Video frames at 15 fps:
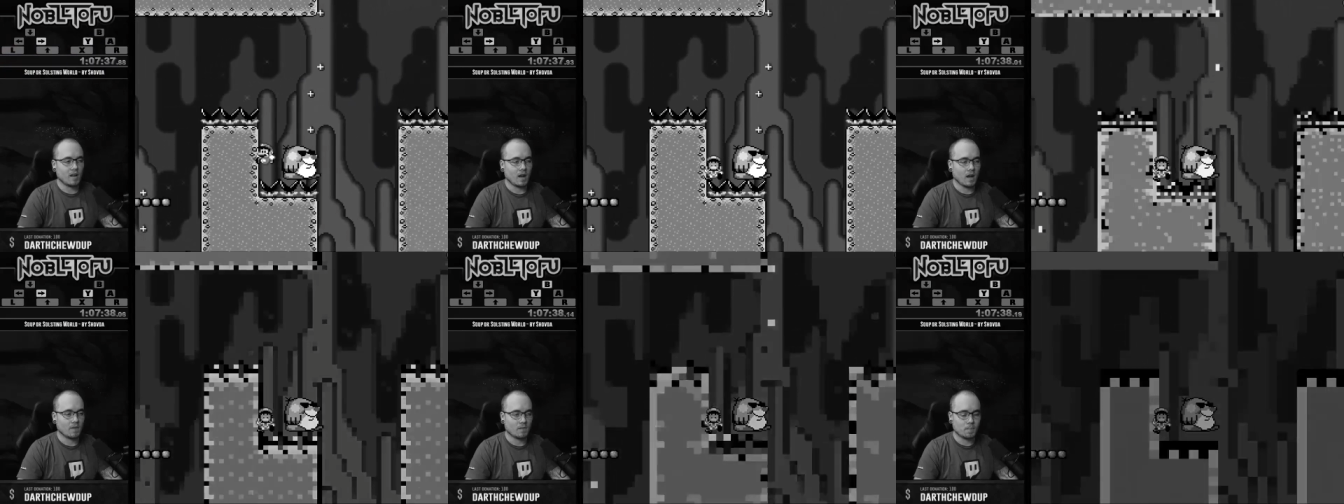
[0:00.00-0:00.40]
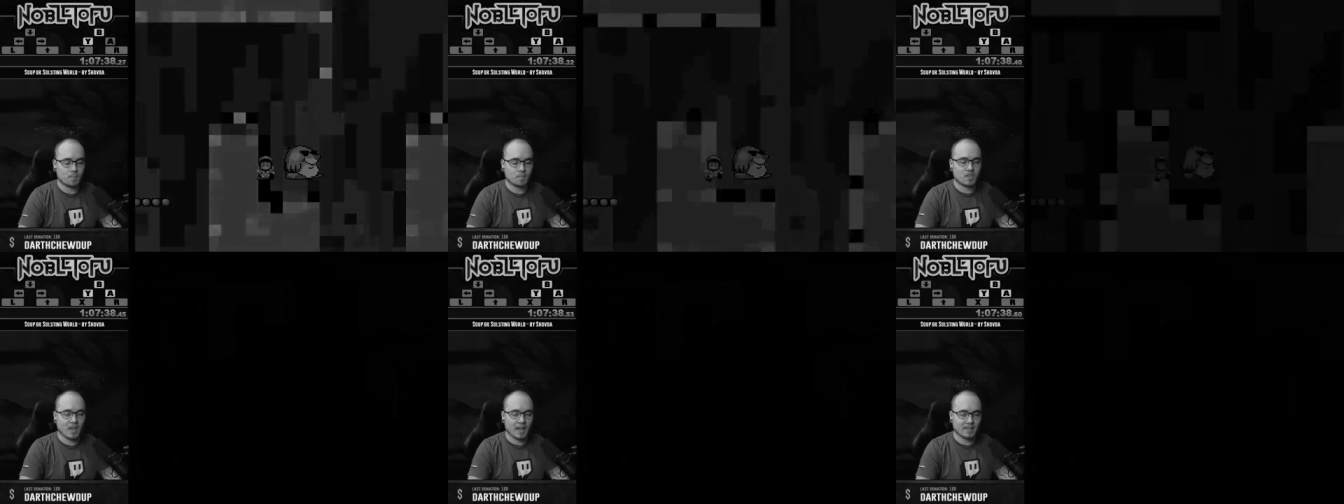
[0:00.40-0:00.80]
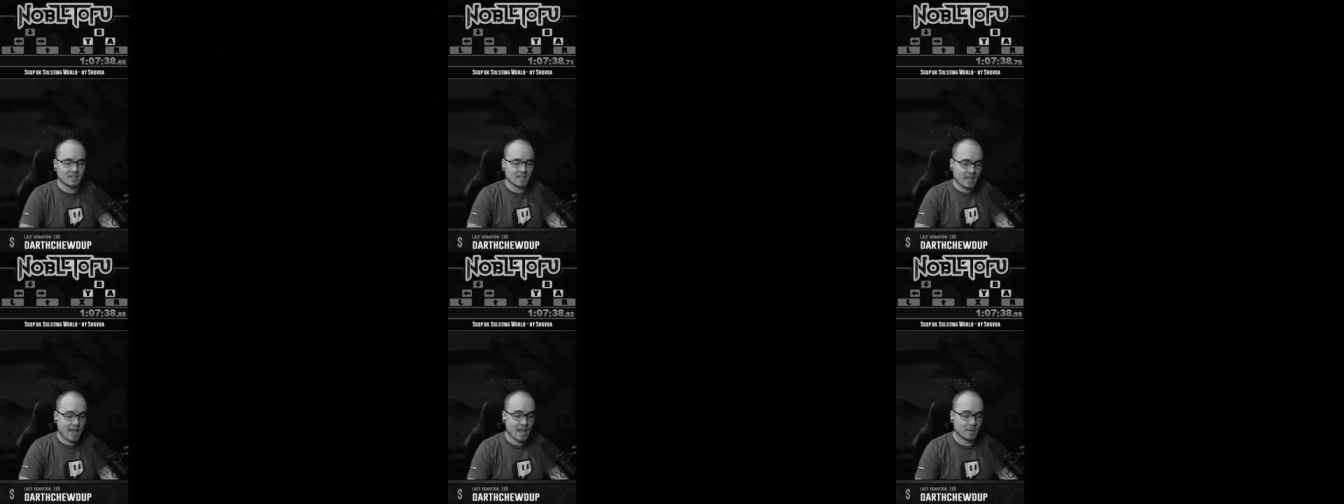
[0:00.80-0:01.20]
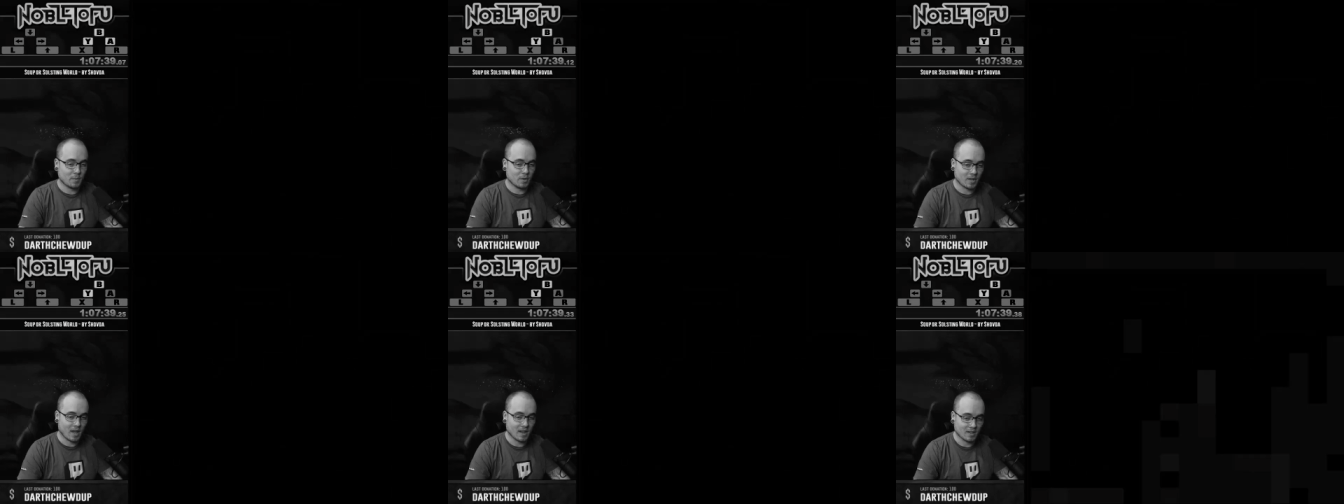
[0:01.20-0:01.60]
of things in the
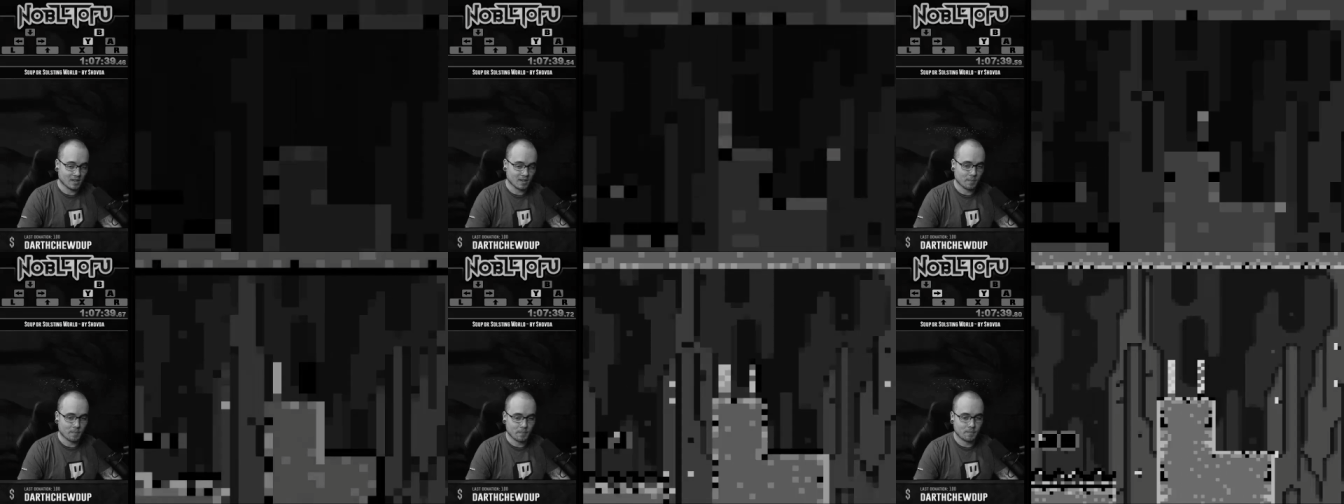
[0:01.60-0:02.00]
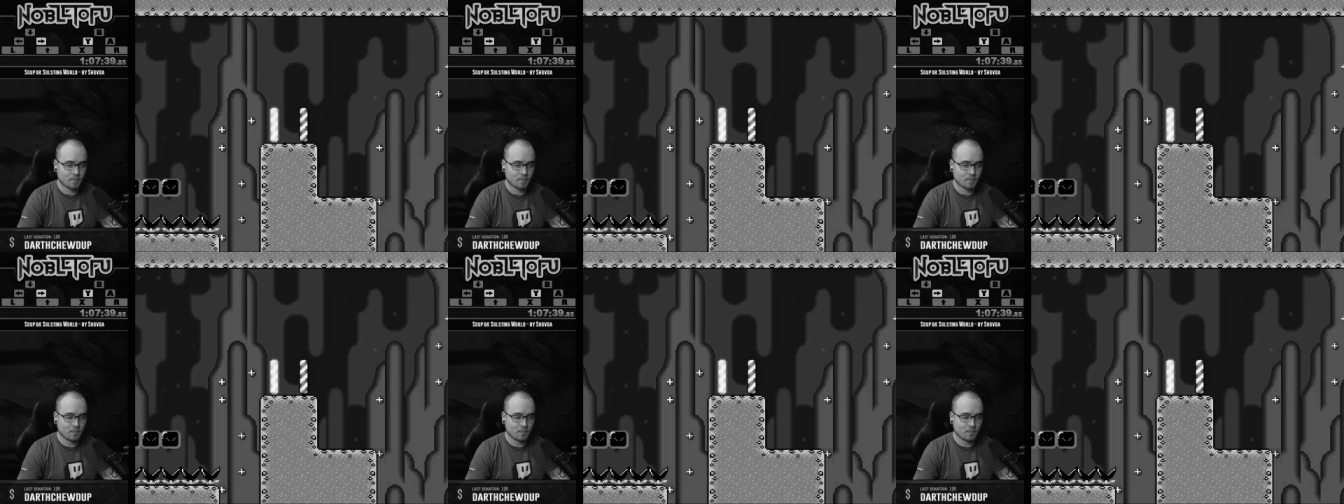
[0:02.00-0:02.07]
animal kingdom.